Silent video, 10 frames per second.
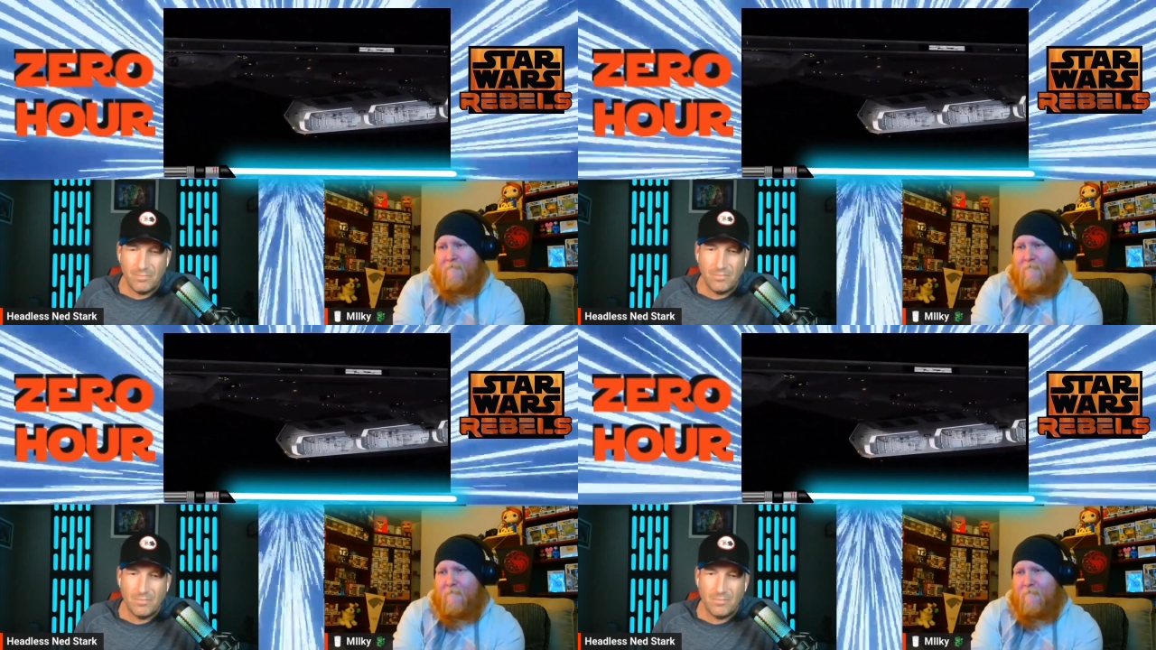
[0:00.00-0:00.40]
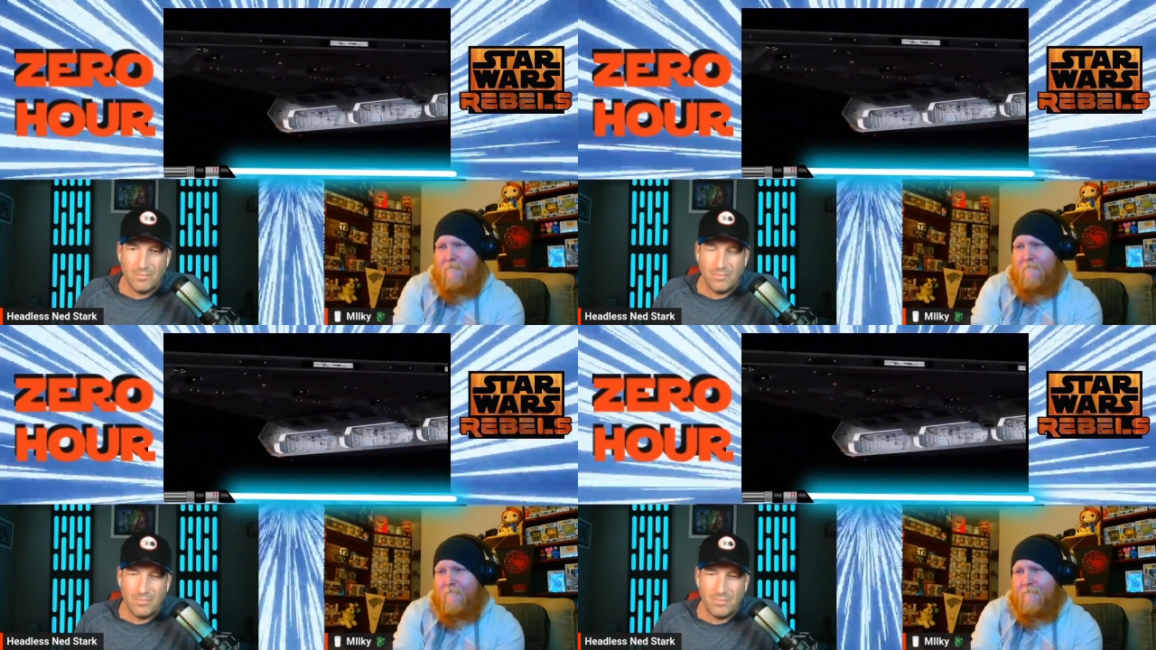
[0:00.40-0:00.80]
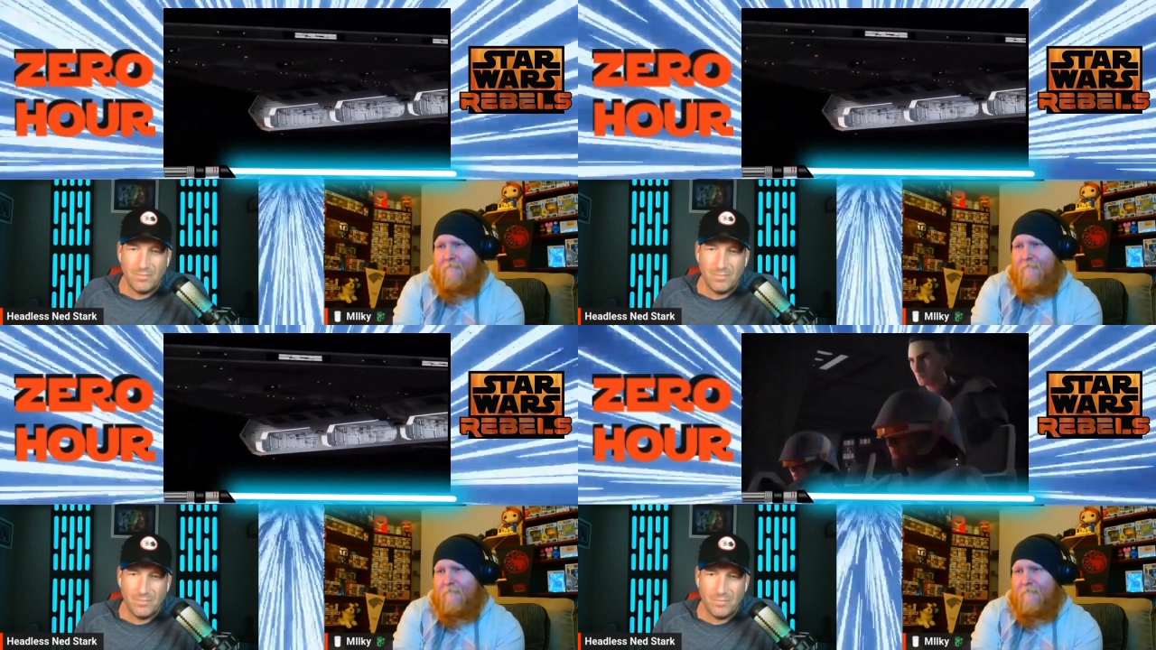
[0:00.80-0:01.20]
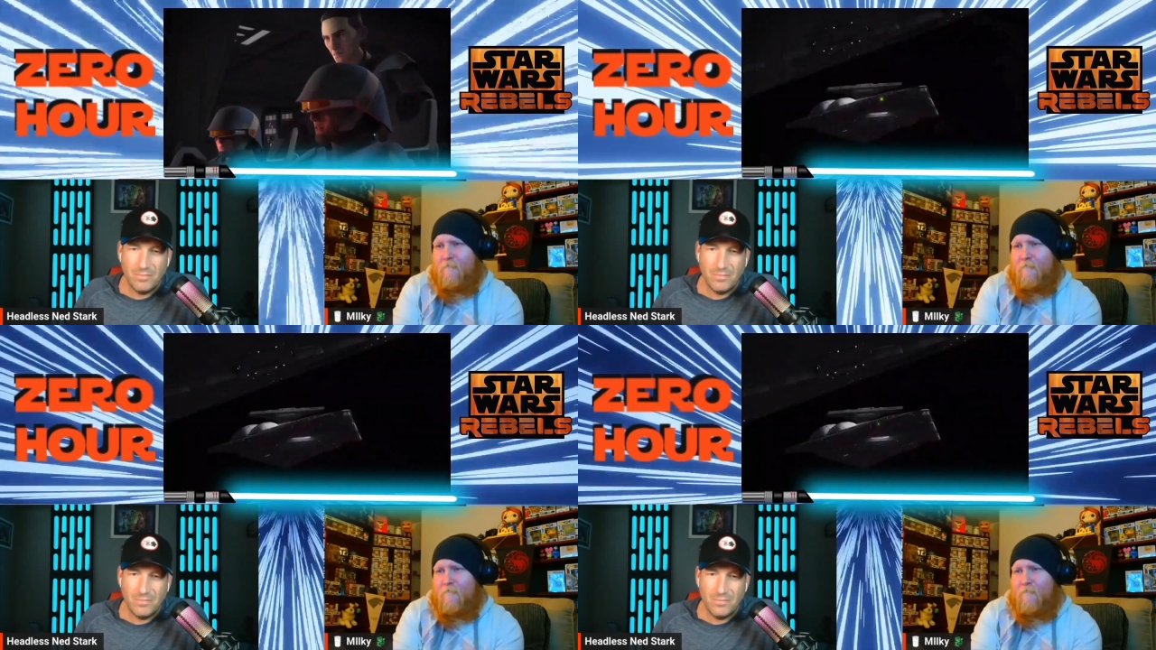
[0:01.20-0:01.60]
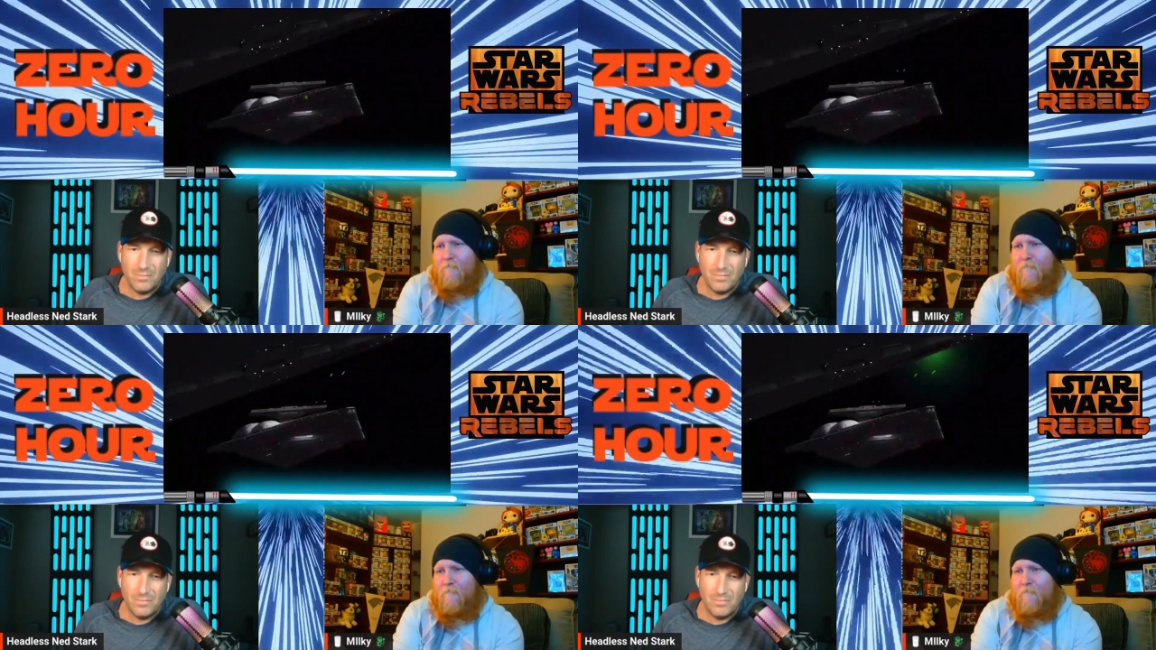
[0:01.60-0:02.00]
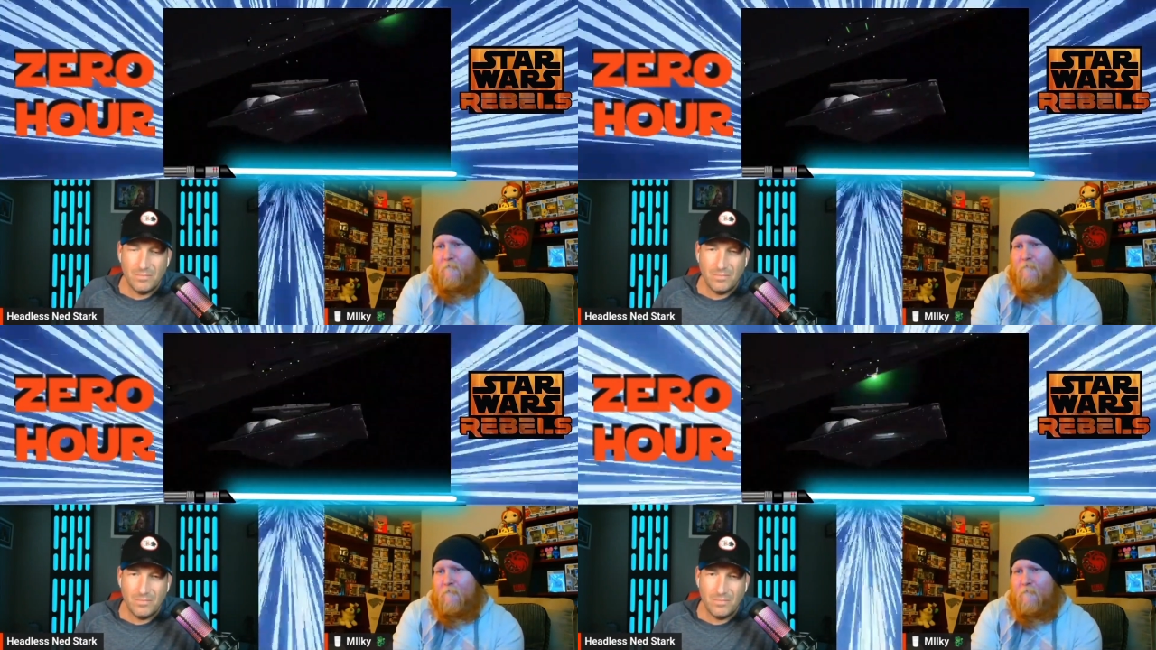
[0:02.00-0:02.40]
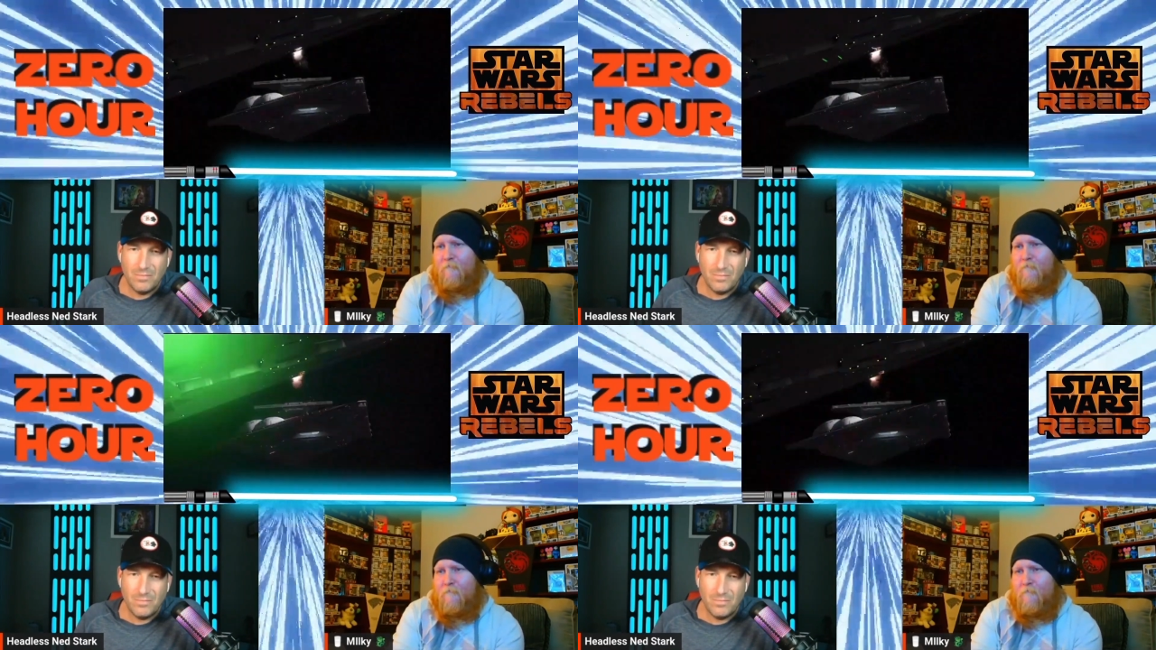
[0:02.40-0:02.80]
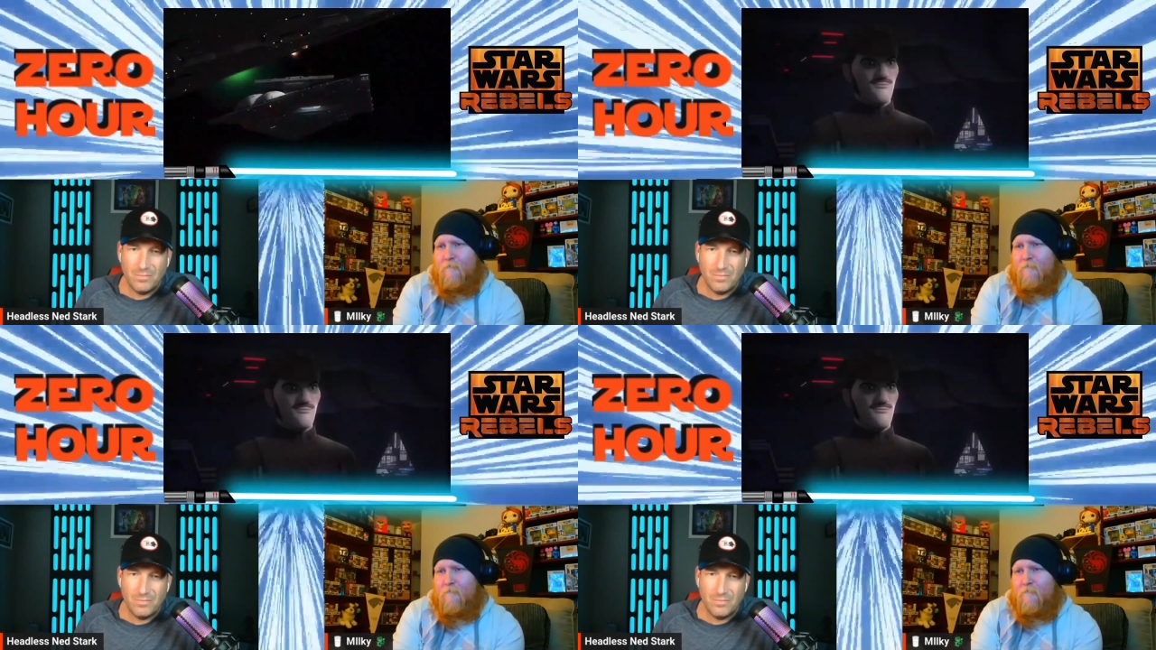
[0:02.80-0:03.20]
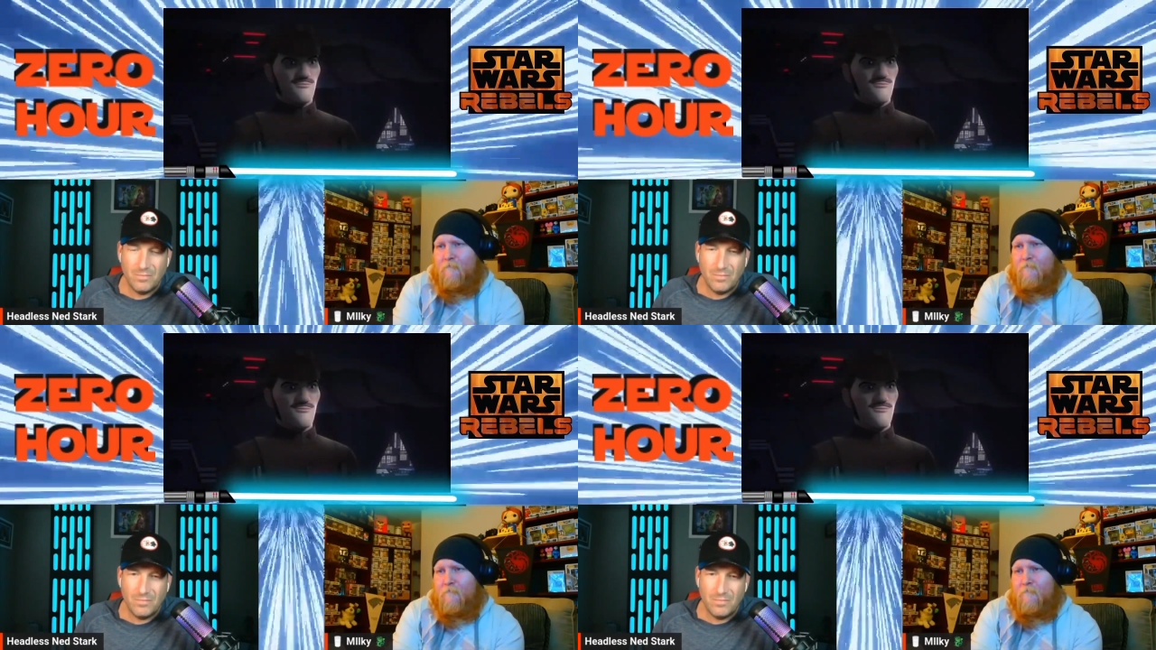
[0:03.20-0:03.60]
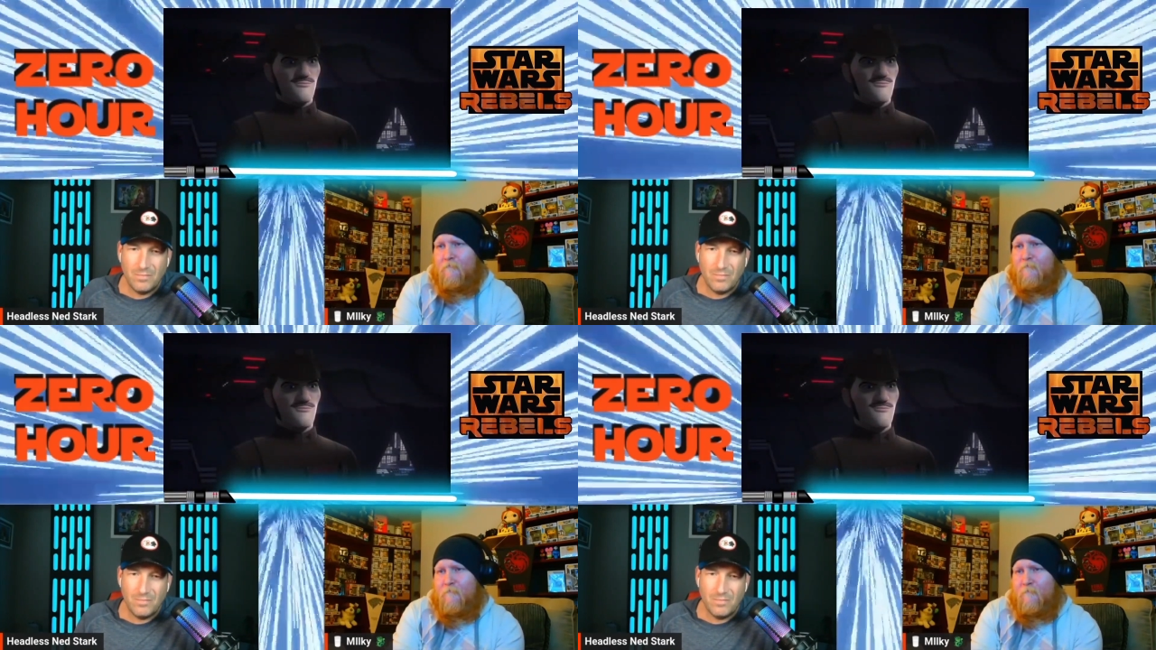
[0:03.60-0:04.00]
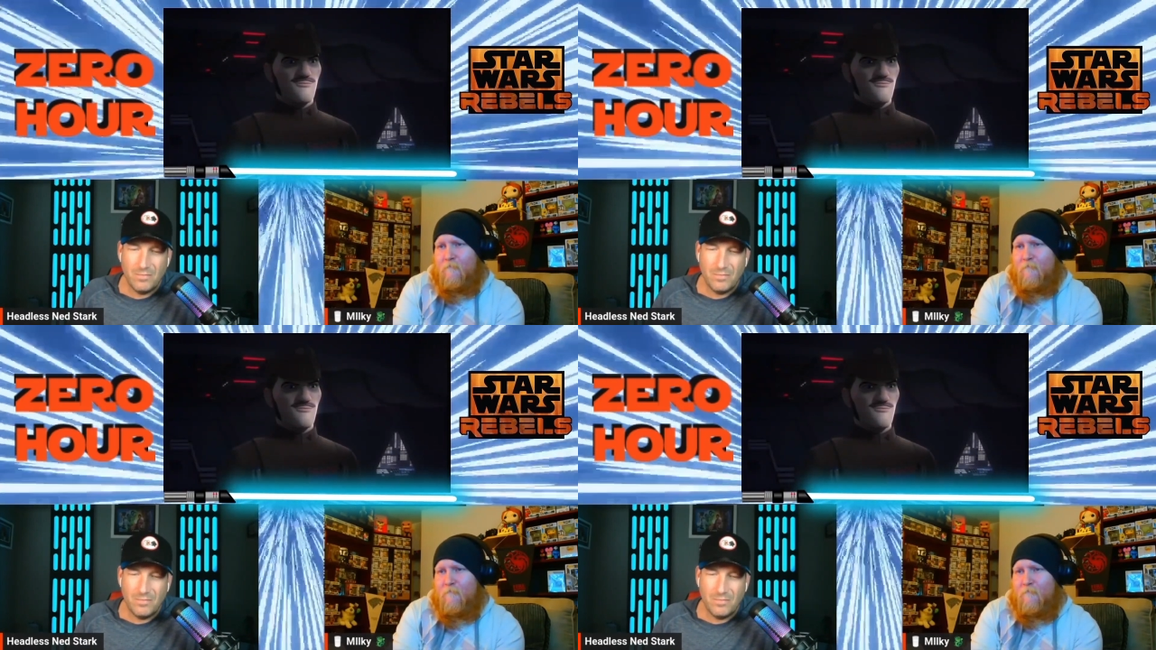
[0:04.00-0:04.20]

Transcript: Nothing is said.